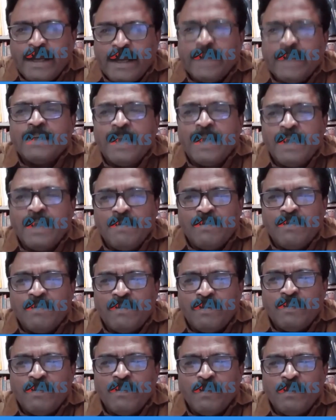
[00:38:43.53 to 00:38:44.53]
at
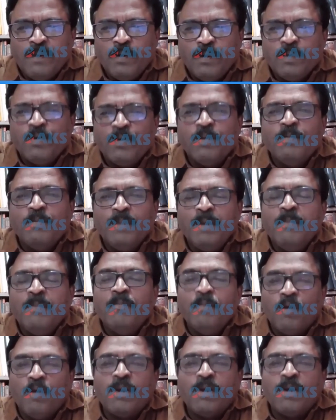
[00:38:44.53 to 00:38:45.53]
times you could be
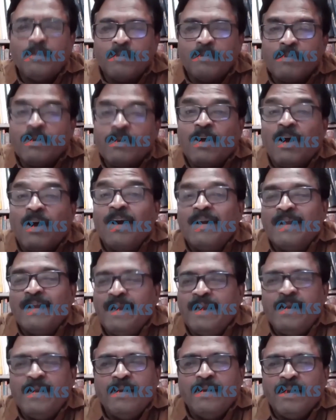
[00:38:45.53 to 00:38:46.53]
more
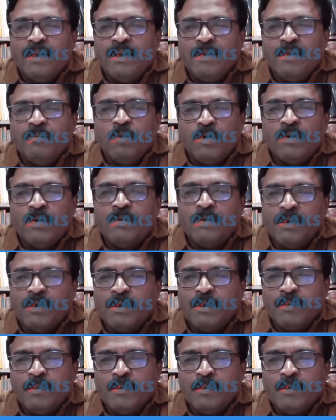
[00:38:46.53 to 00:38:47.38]
concrete and more